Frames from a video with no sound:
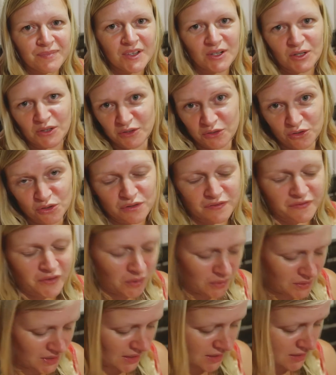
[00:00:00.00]
I was just
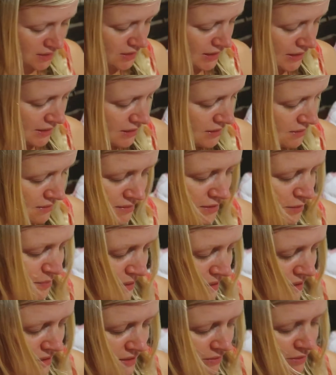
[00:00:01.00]
phoned her to like
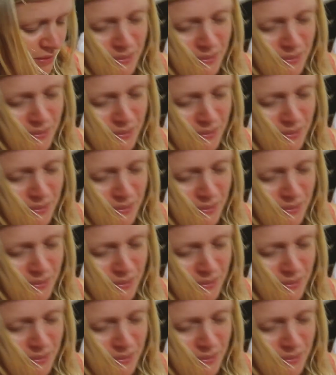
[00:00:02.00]
speak to